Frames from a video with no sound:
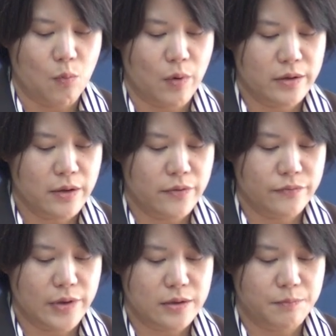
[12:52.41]

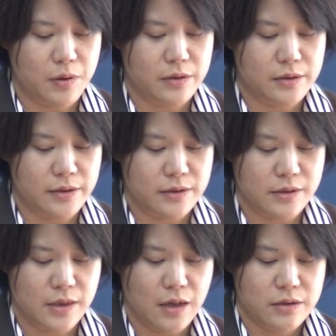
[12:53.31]

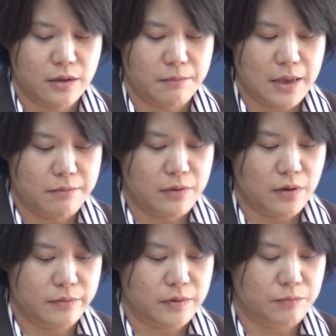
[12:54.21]
100% survival
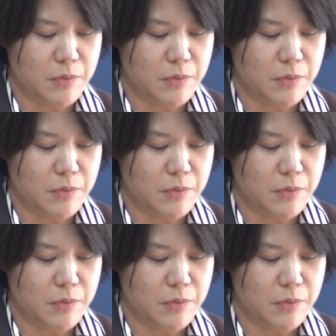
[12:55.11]
of the